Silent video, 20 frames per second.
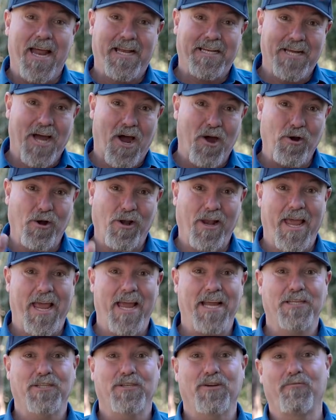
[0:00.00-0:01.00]
total
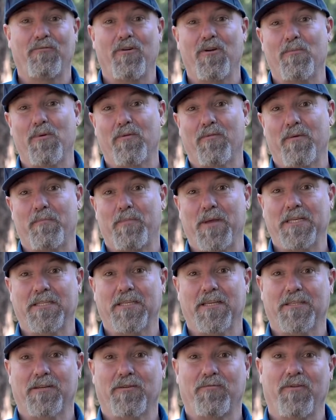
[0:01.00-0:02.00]
engine room of the
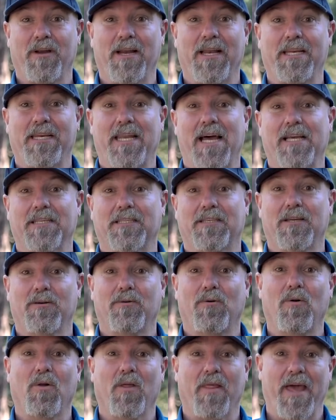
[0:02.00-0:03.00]
business and really does do
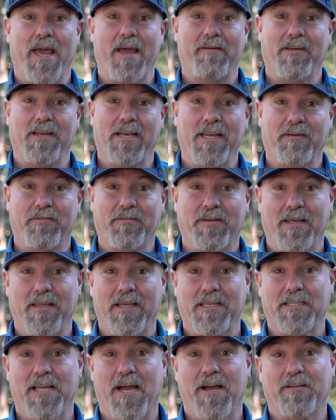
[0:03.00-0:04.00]
all the heavy lifting.
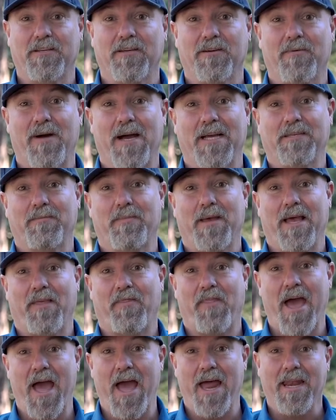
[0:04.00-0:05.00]
There's no two ways about
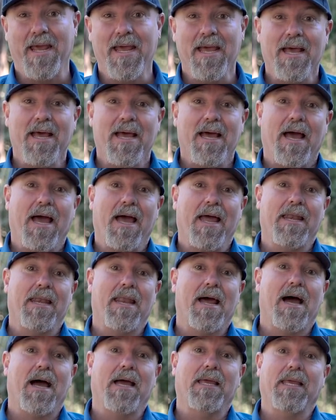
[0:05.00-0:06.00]
that. And
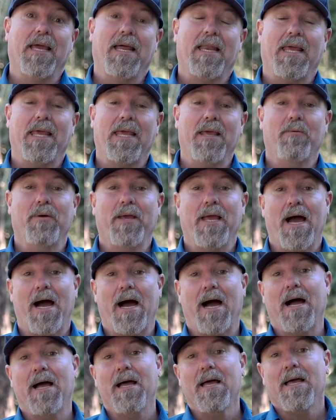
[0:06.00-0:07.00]
yet here we
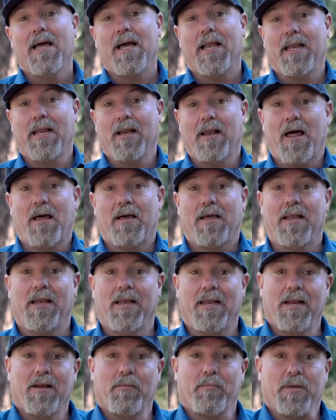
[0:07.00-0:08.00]
are, a
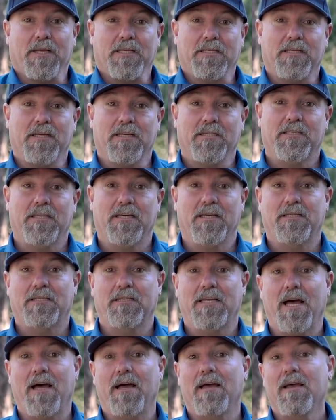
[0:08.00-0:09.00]
little business that's,
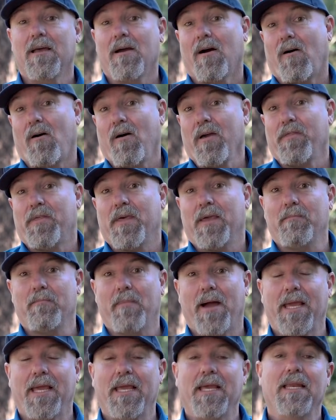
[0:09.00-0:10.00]
I think,
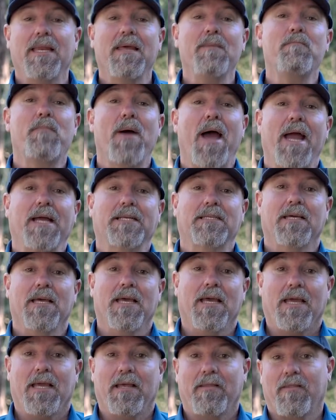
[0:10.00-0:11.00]
making an impact
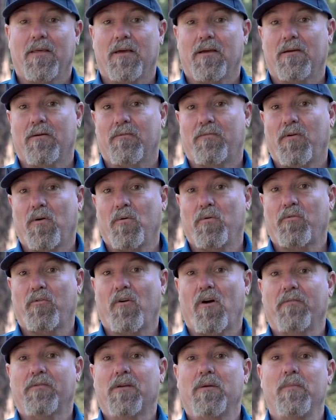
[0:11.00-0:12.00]
in the 4
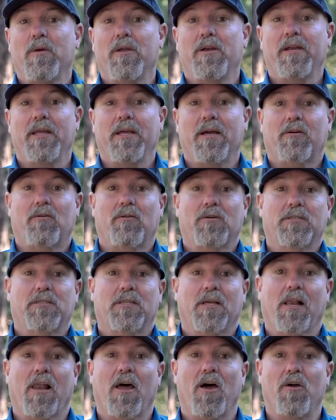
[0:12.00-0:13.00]
drive community across
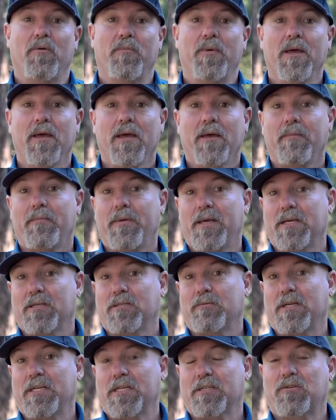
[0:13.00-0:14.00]
the globe, because
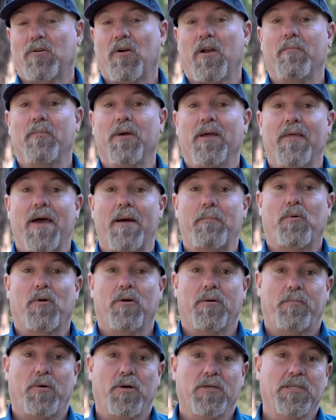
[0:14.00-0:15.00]
we're just trying to be that
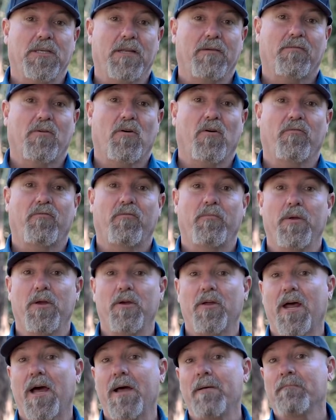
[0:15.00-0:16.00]
positive
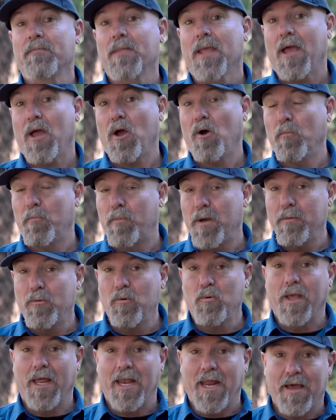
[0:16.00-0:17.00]
contributor, help
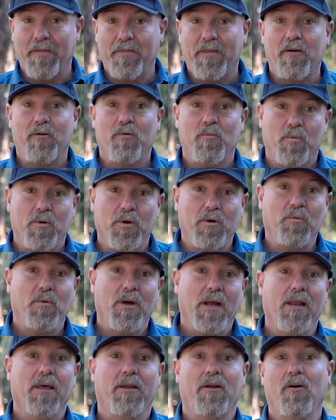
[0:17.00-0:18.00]
people get out there and wheel
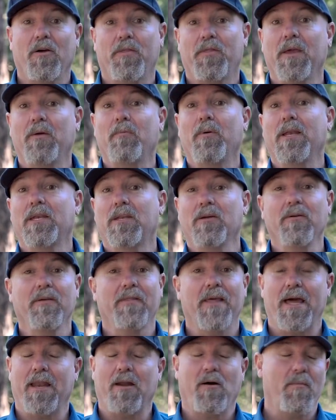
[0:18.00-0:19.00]
well, and I think we're doing
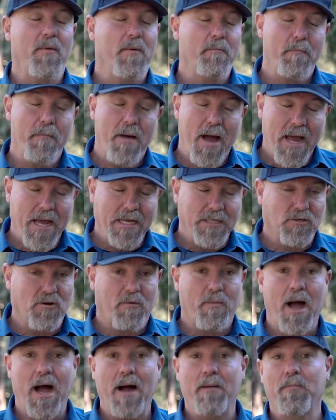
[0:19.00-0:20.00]
that. I'm amazed,
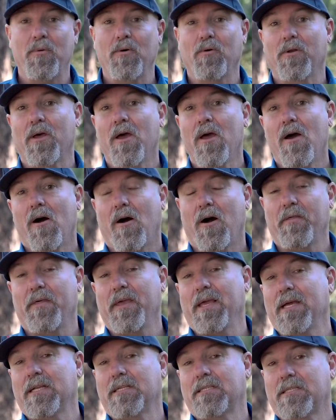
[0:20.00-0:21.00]
I'm humbled. I
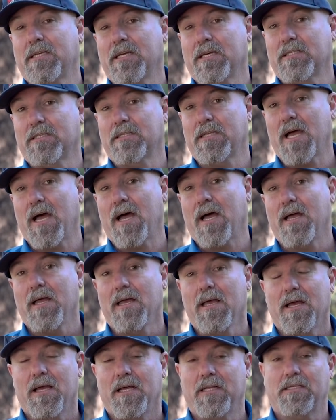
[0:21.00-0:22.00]
think it's
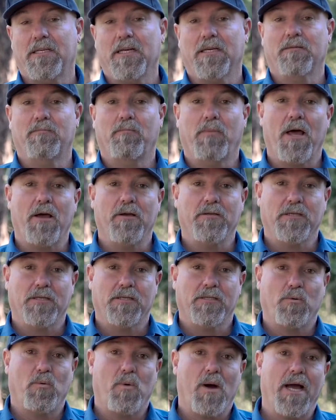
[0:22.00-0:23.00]
just blows
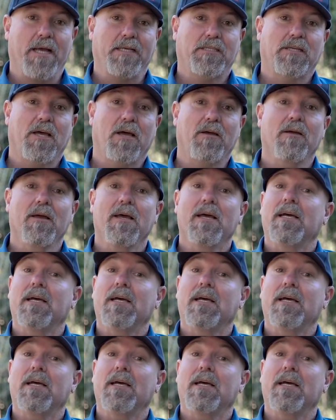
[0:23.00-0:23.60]
us away. So